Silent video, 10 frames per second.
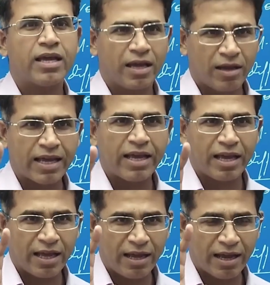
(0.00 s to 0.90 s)
Okay,
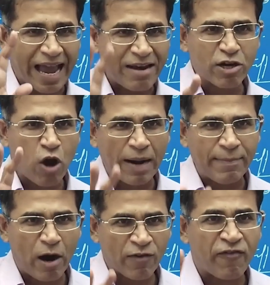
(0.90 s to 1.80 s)
uh, can you talk
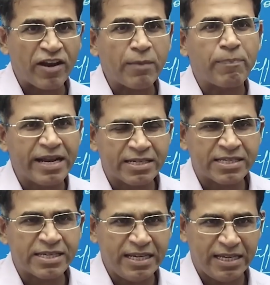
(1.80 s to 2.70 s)
about Philippine
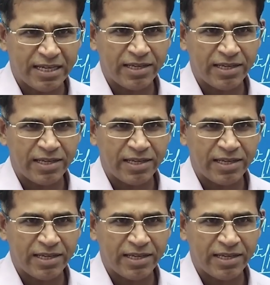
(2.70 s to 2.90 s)
Sea?